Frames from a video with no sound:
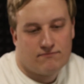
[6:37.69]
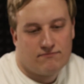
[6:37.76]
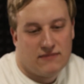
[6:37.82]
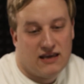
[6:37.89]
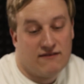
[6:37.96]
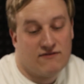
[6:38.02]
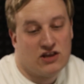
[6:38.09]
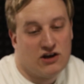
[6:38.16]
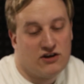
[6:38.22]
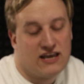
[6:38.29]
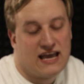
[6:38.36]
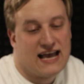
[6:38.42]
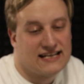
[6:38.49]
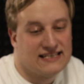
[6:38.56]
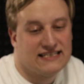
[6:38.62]
Even though you
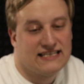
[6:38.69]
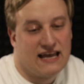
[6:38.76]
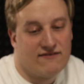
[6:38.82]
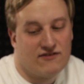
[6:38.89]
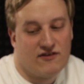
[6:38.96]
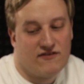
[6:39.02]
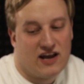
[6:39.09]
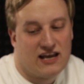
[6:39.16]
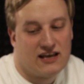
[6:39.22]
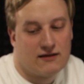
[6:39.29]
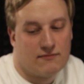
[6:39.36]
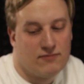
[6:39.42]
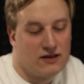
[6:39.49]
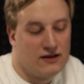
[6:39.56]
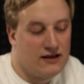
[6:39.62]
had 7 of 8
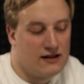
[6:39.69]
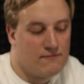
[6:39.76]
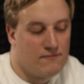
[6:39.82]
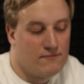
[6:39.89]
completed